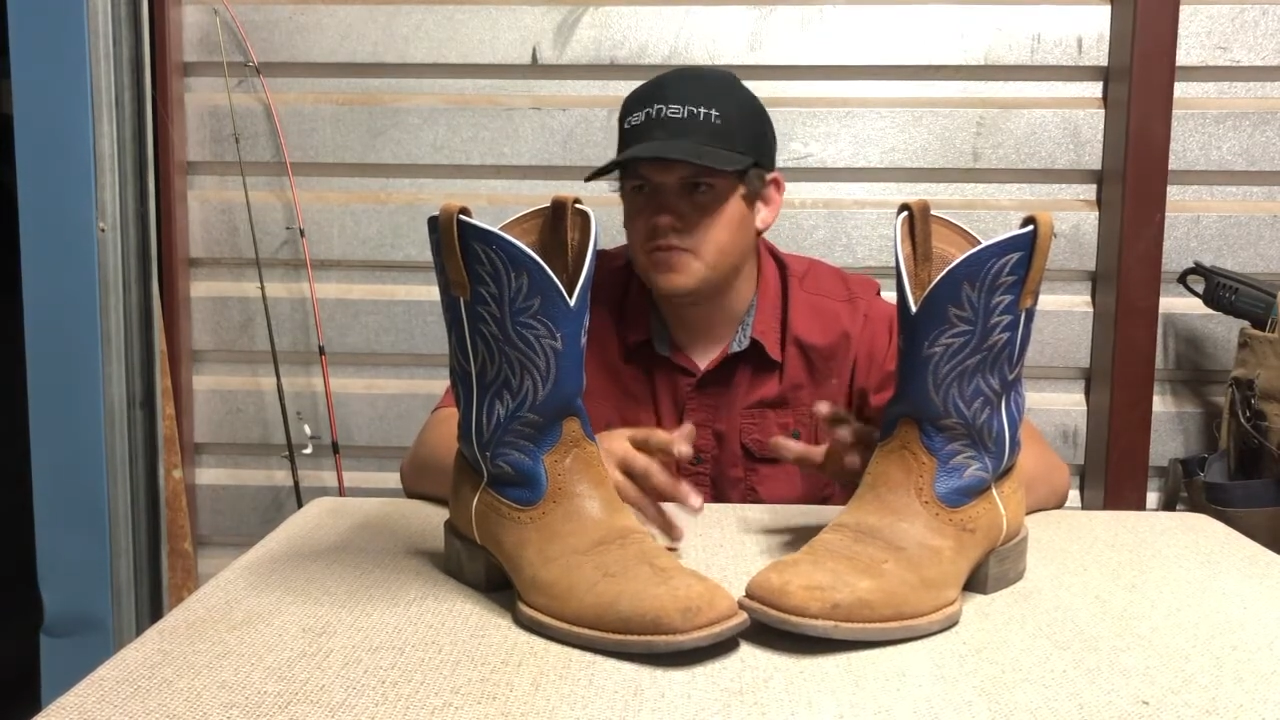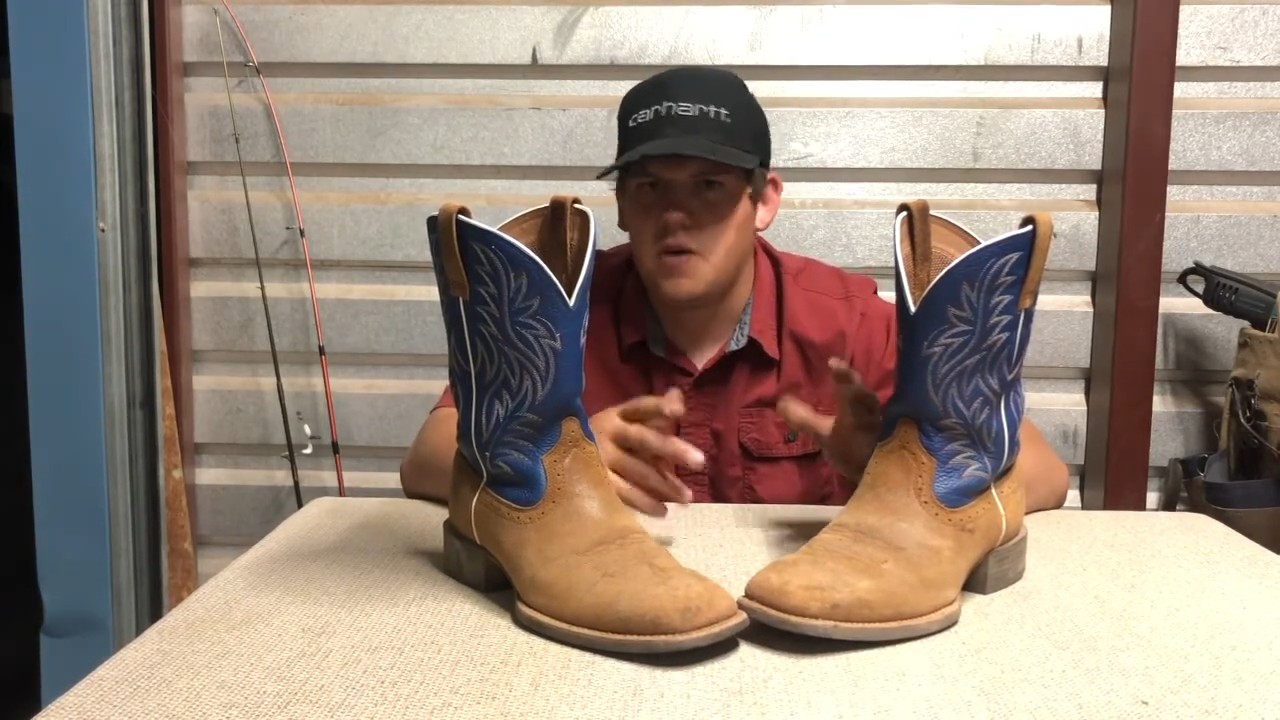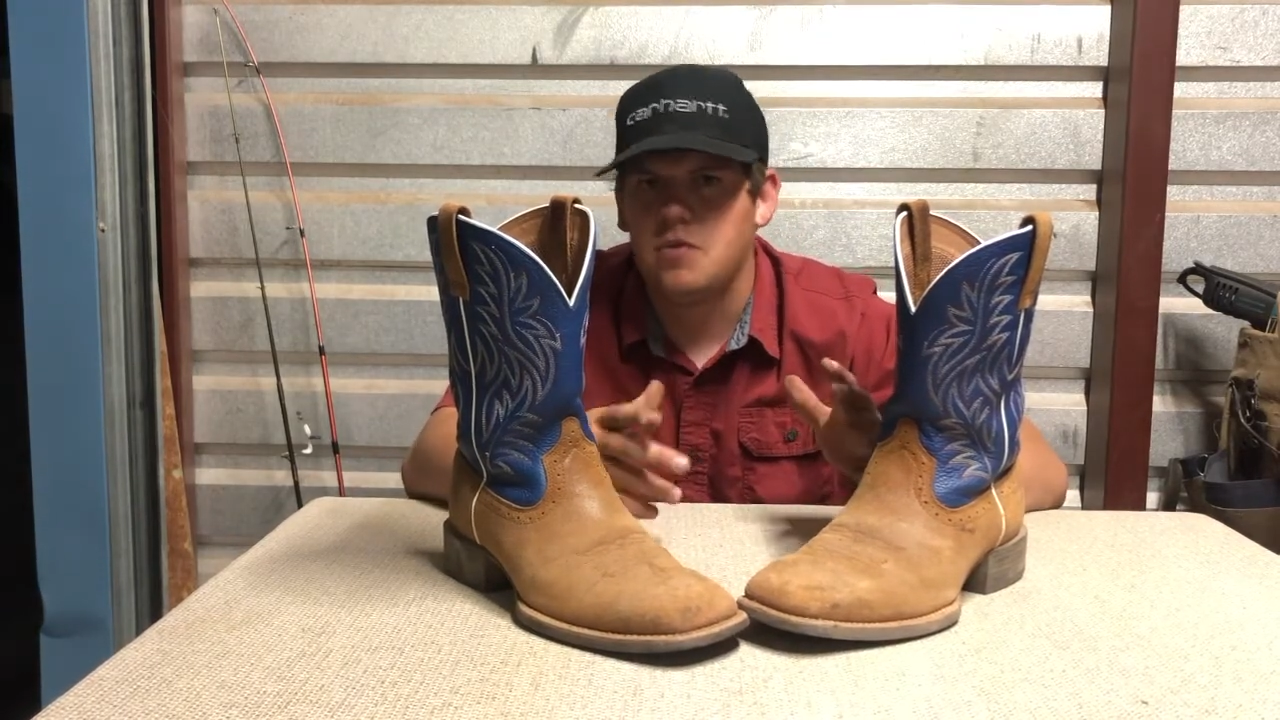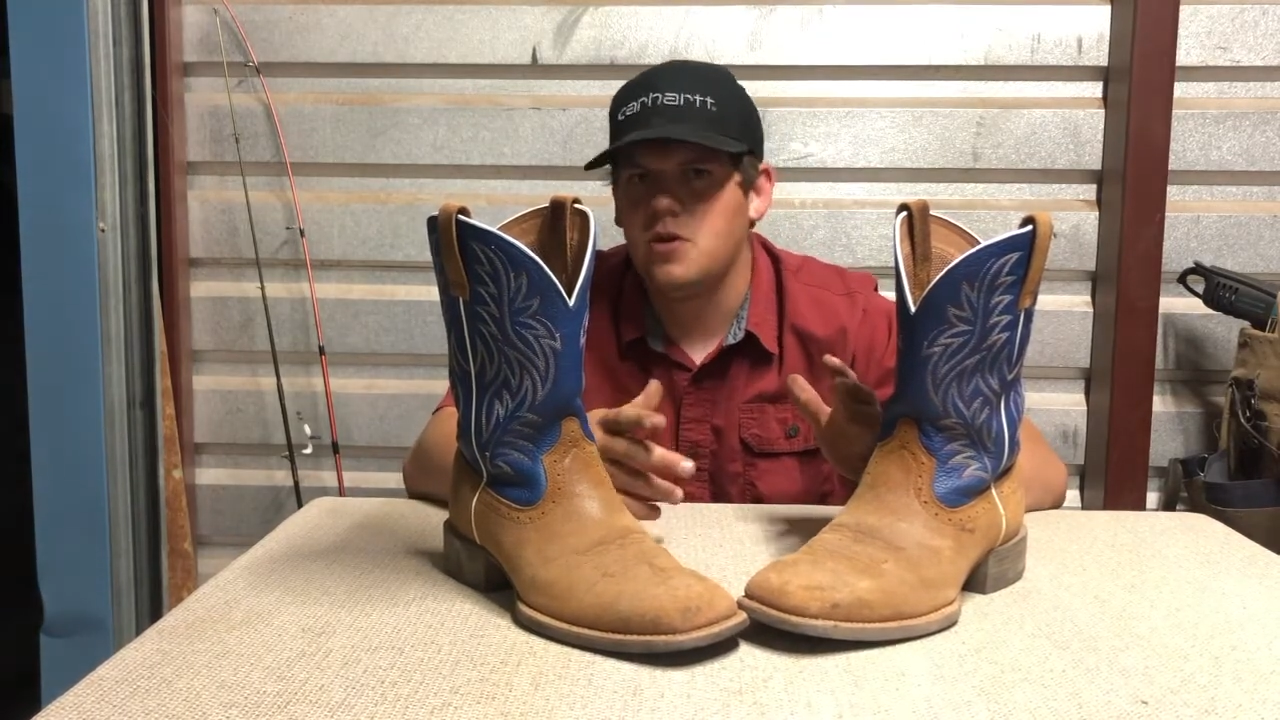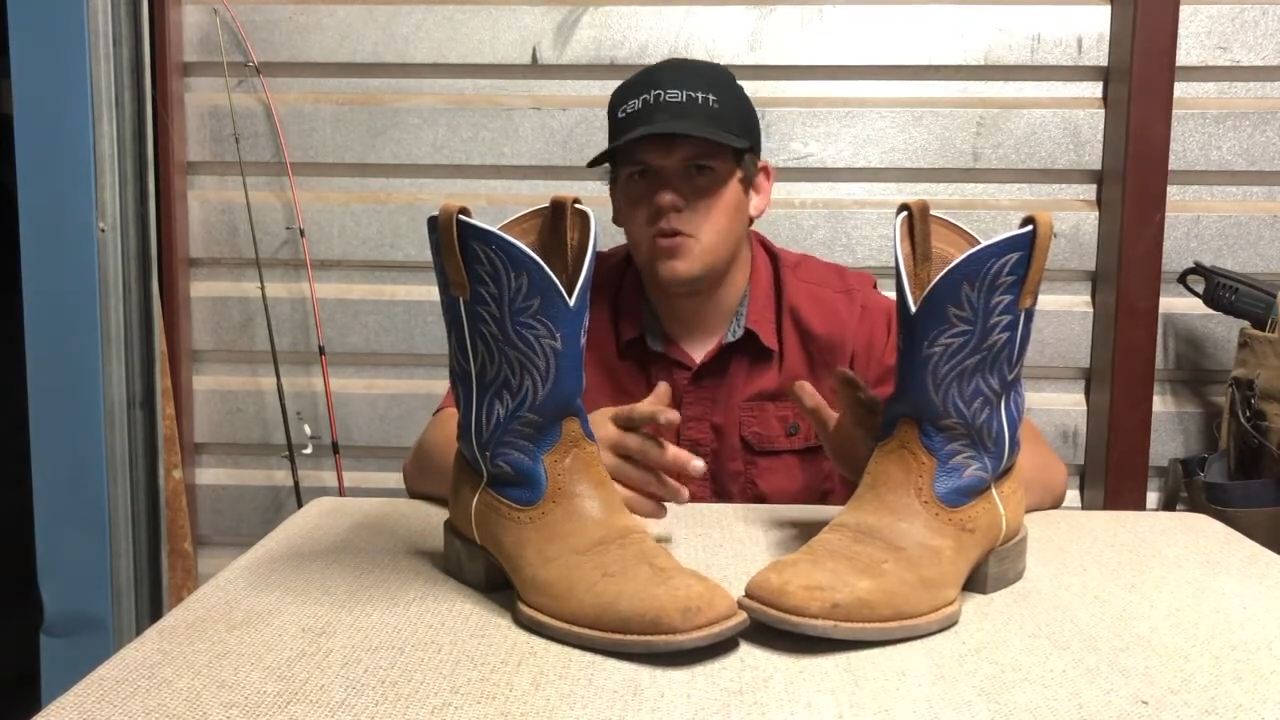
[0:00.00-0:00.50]

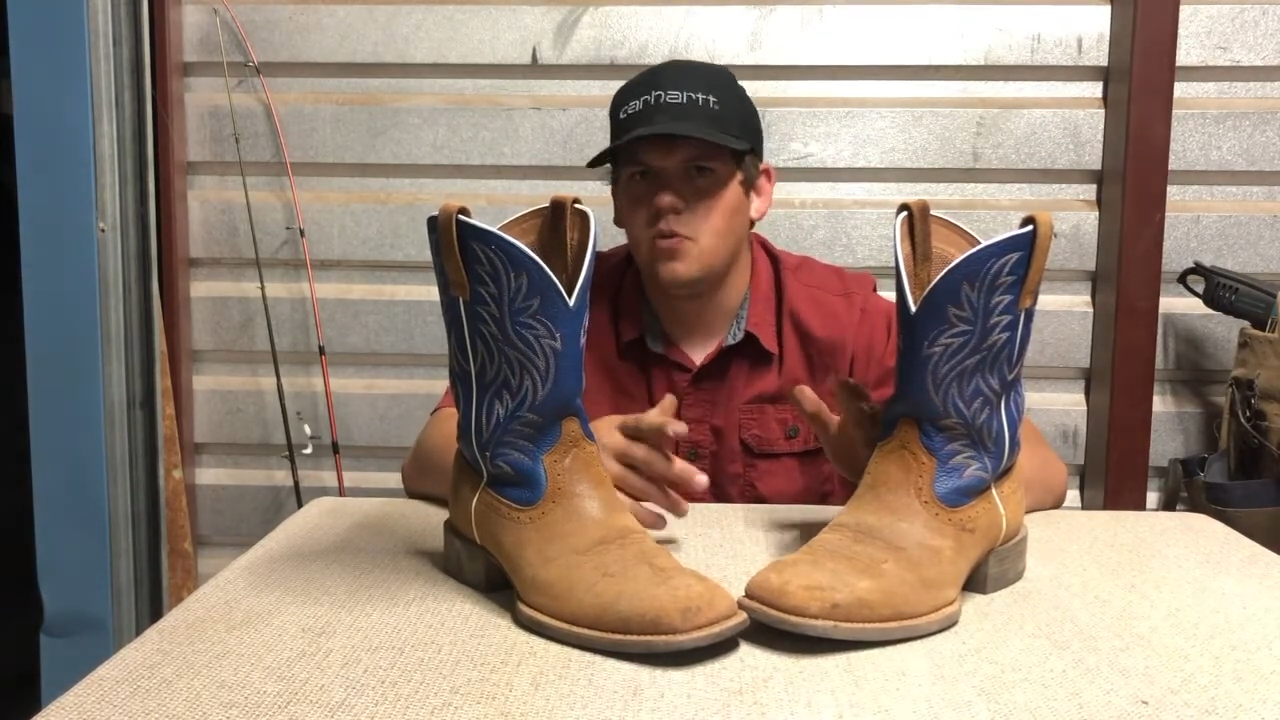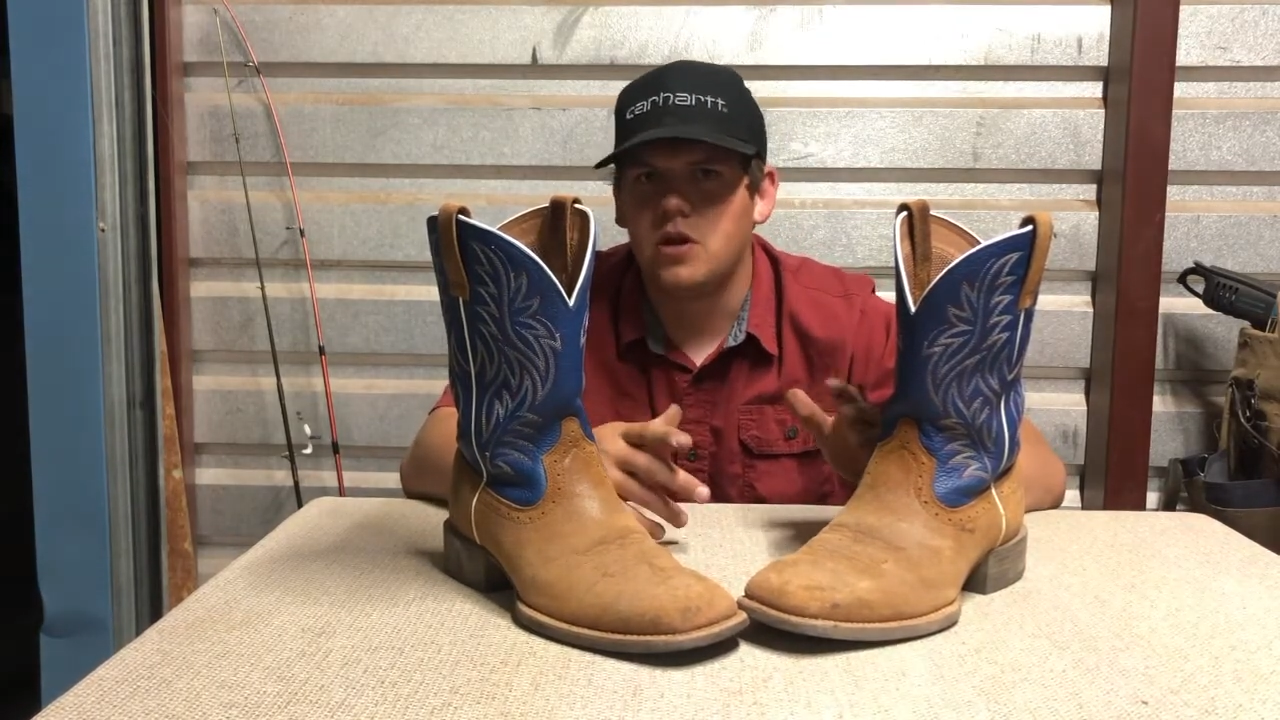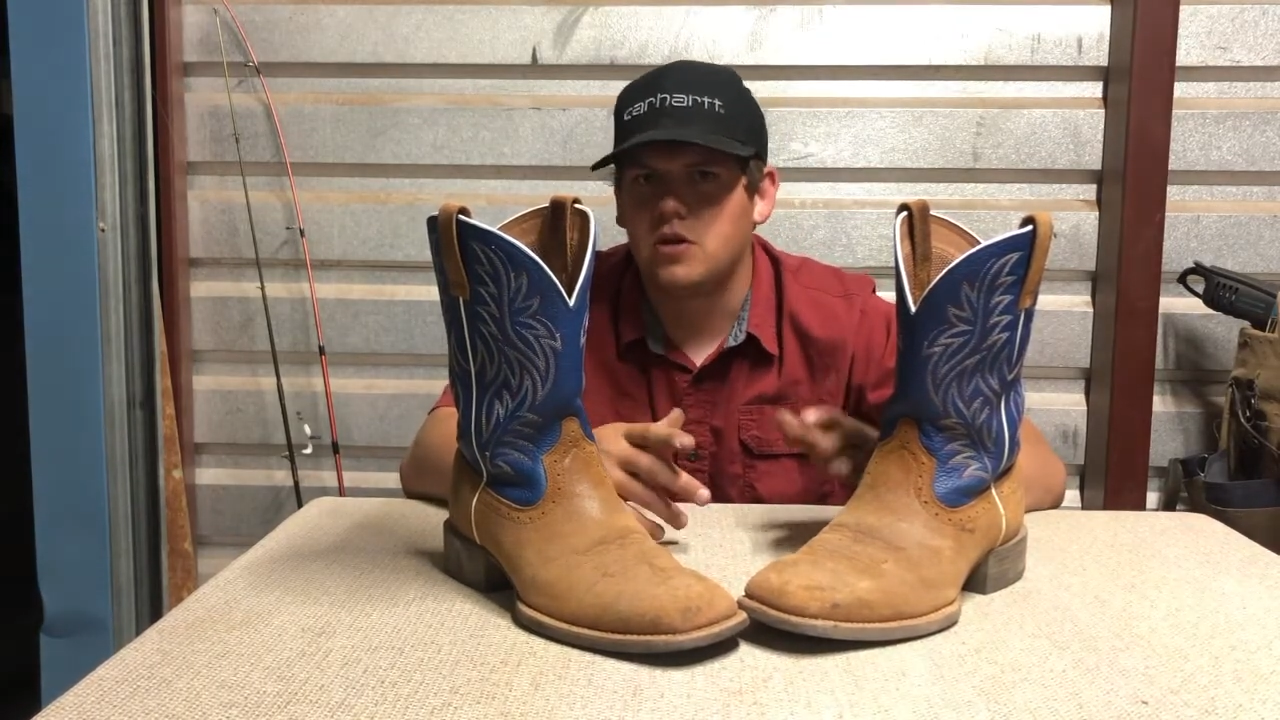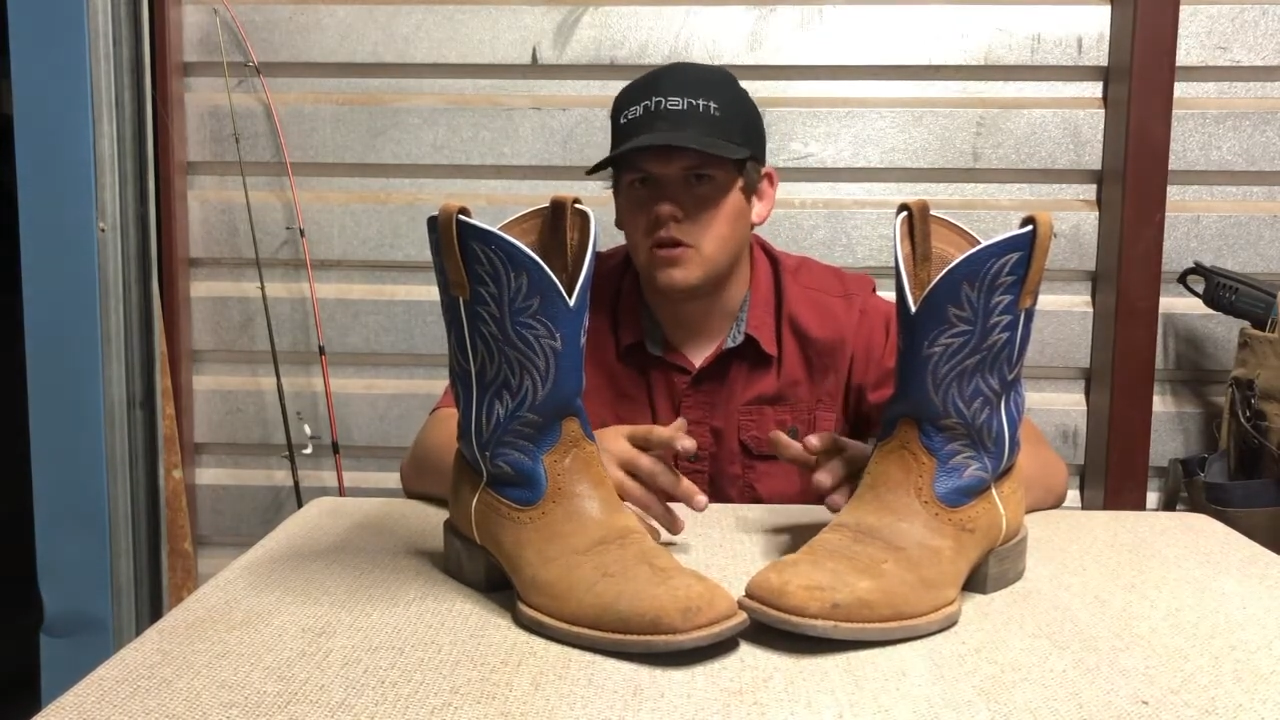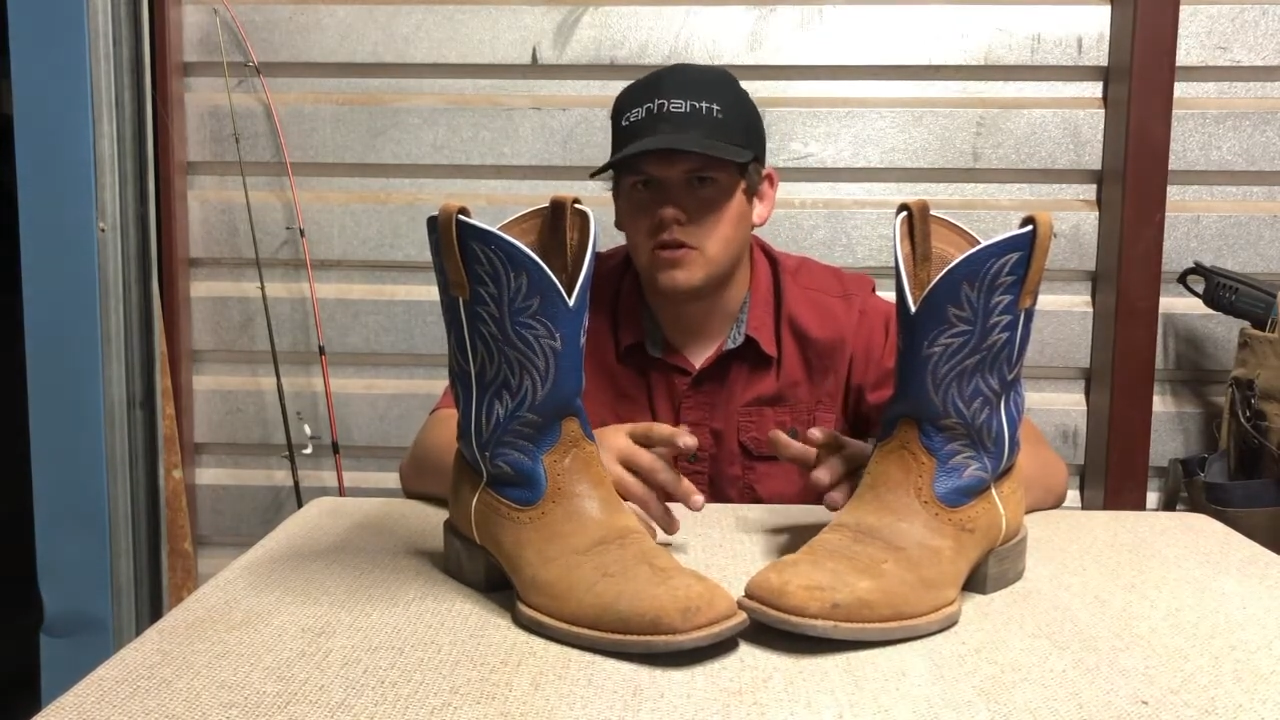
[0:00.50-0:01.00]
maybe your
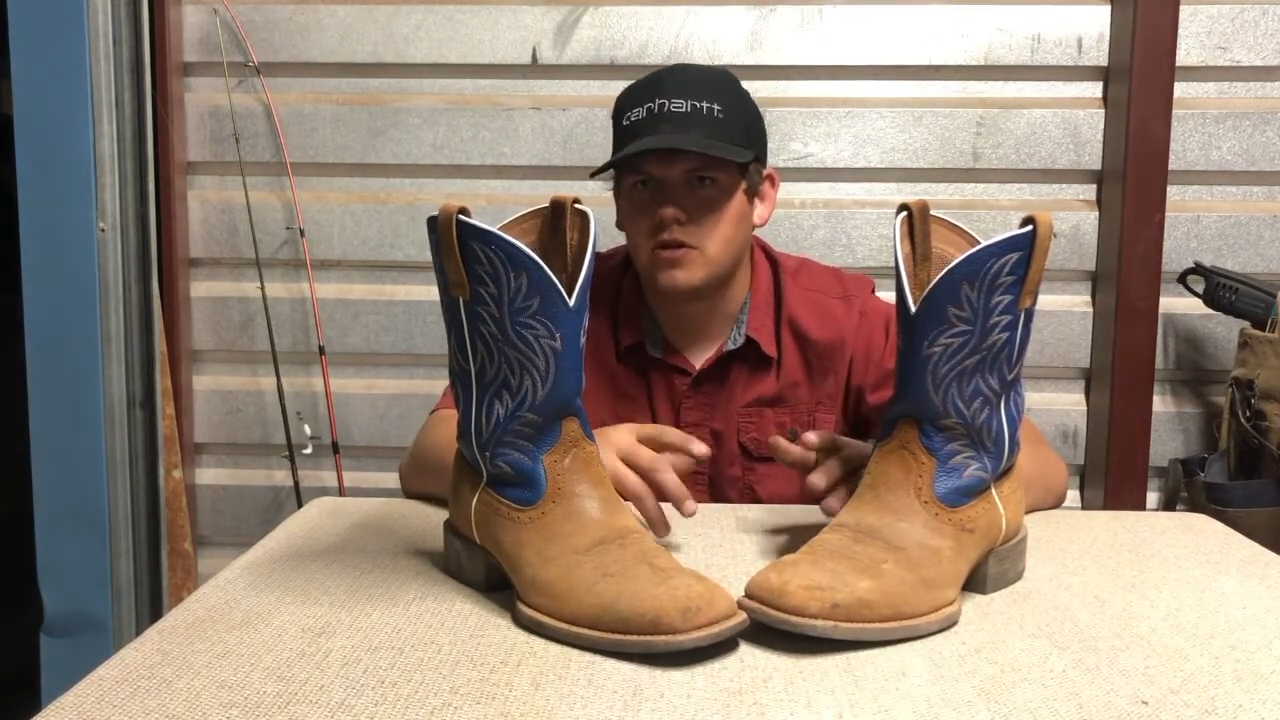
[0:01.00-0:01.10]
winter